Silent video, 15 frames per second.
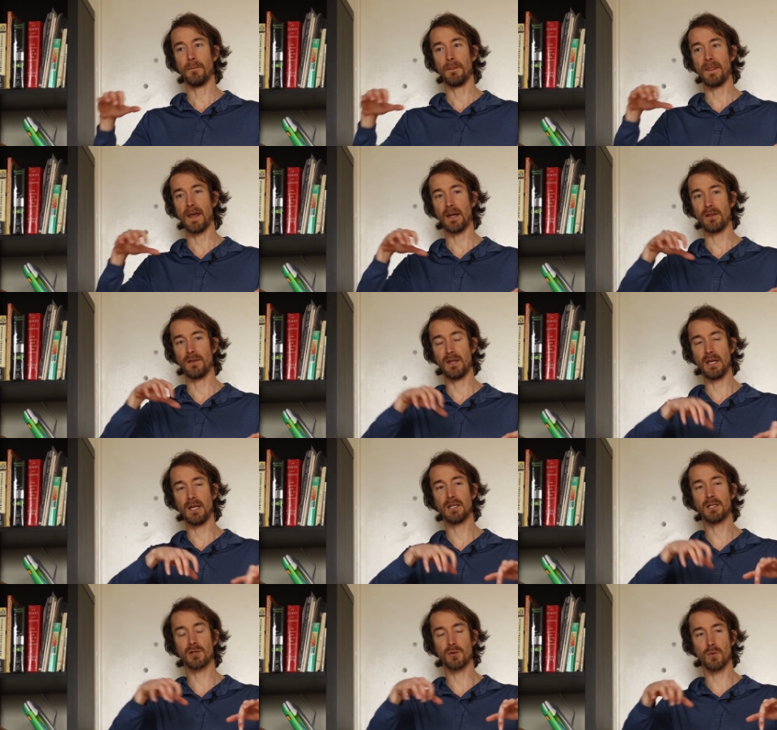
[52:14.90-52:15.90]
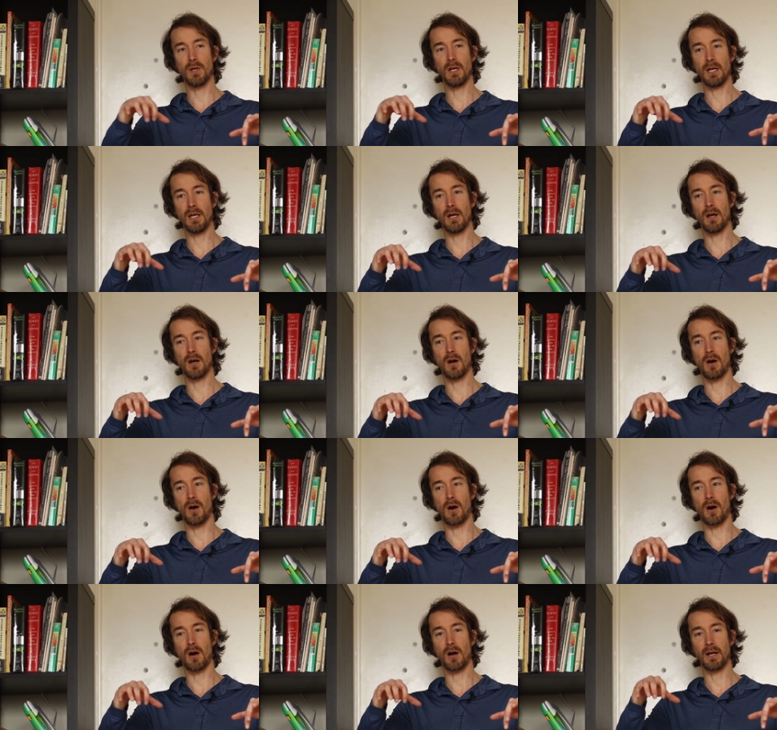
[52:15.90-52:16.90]
that these three
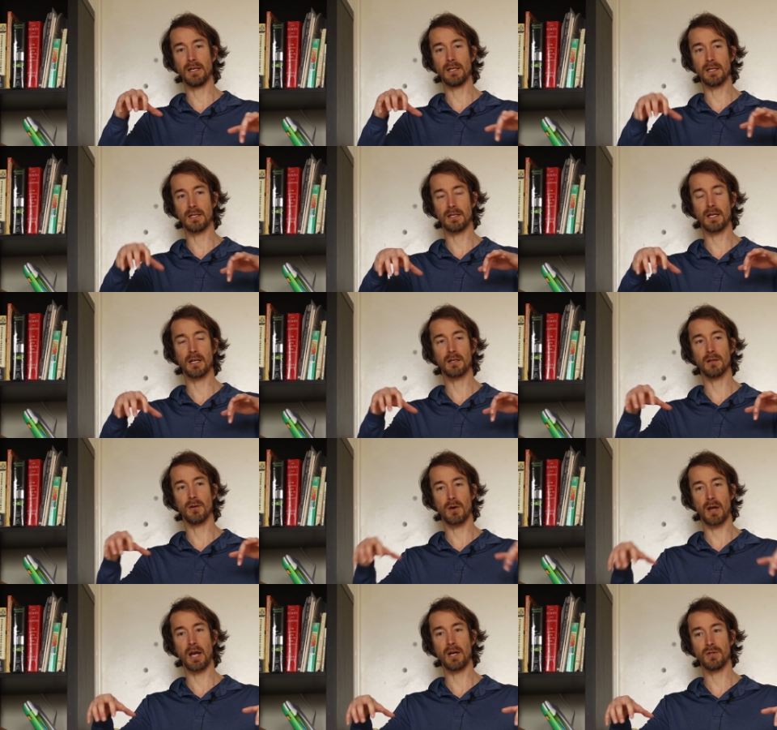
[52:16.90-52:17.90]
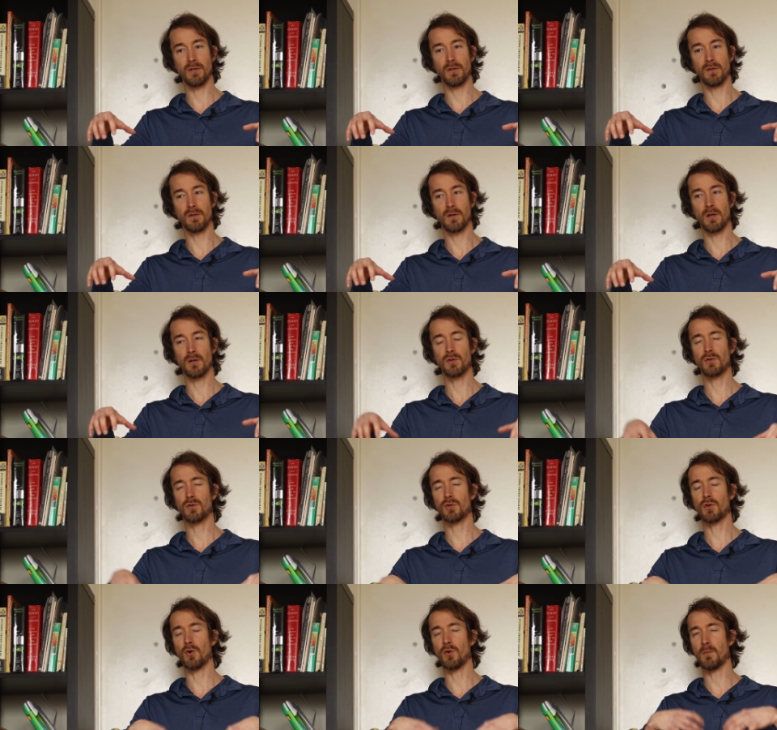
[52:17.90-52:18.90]
are in distinct locations.
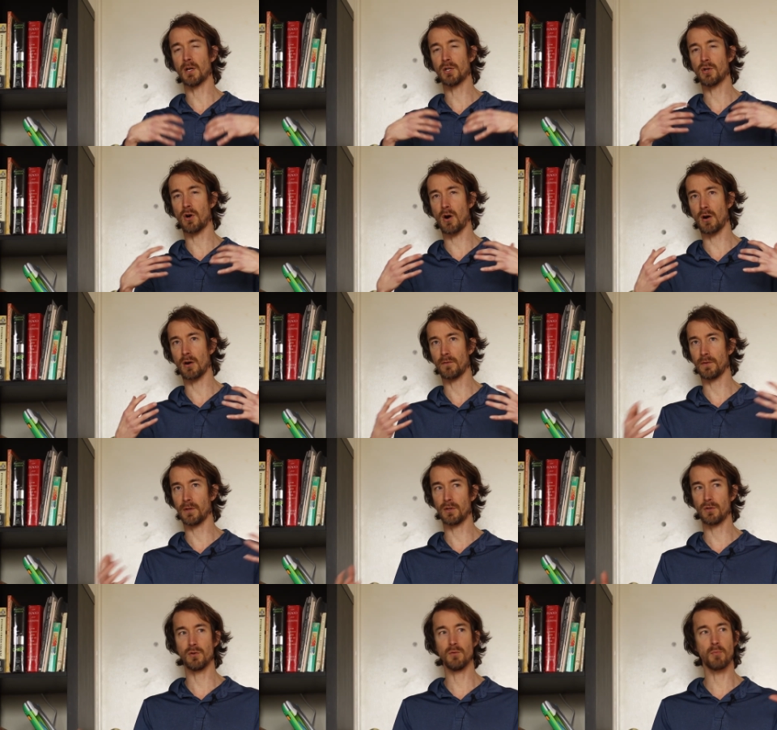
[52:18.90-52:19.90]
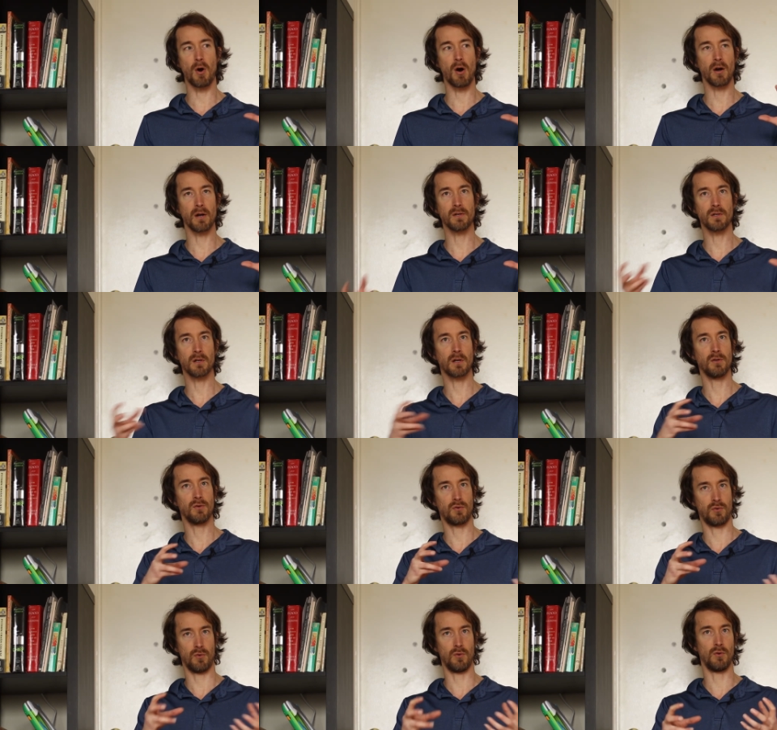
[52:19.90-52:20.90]
So much harder for the two parties to
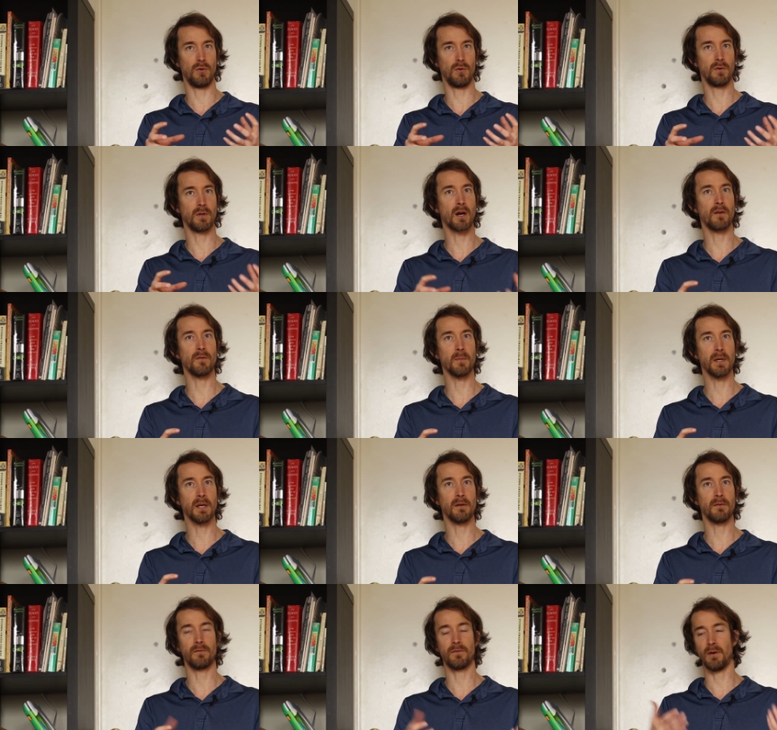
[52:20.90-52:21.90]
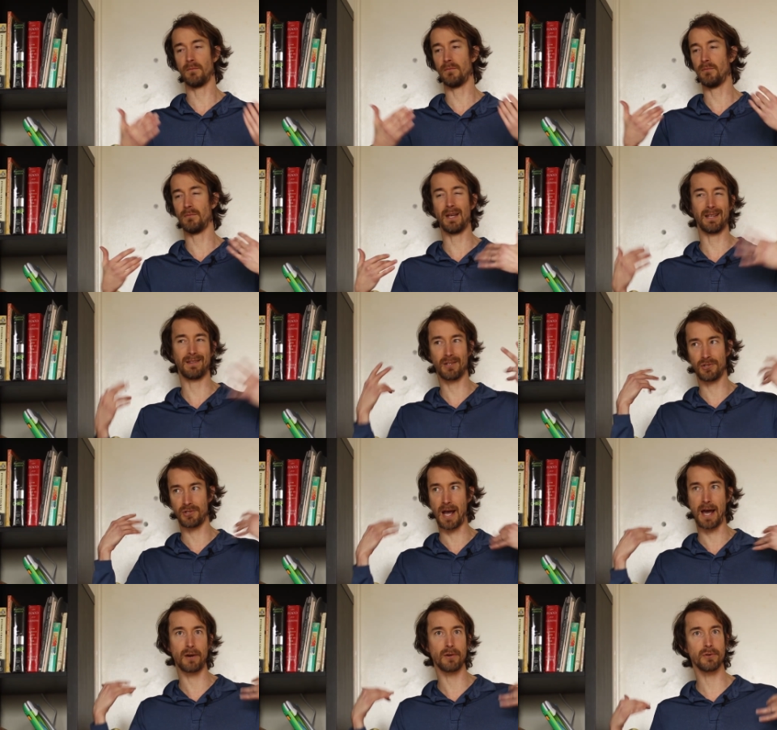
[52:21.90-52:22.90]
control the government from like the
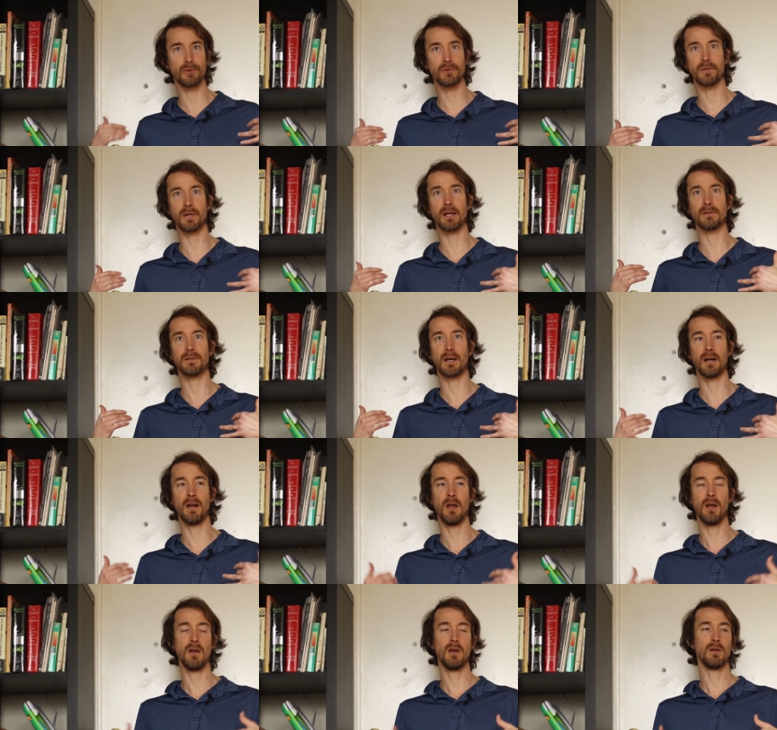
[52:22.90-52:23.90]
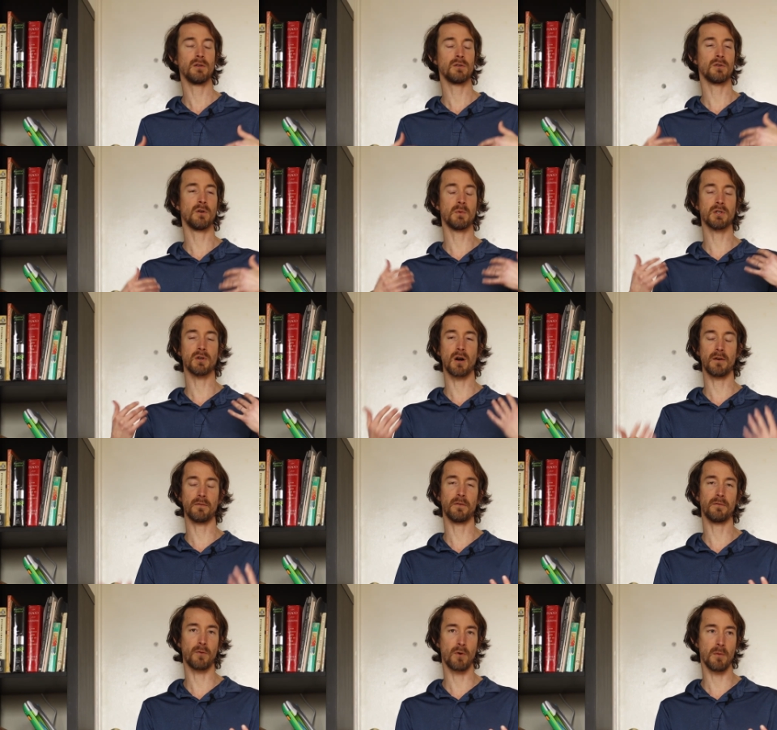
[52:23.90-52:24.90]
shadows and outside. So much harder for
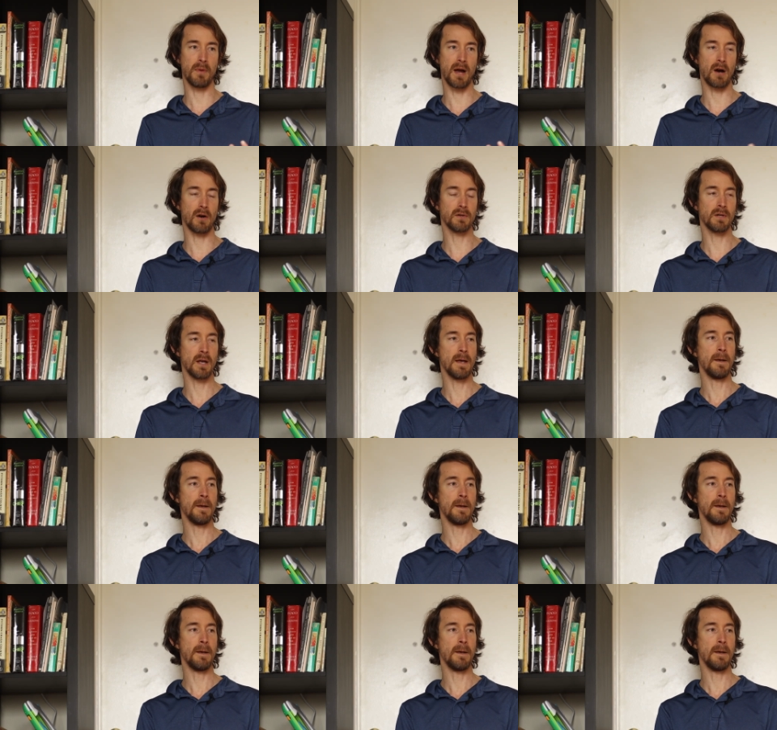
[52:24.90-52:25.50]
foreign powers.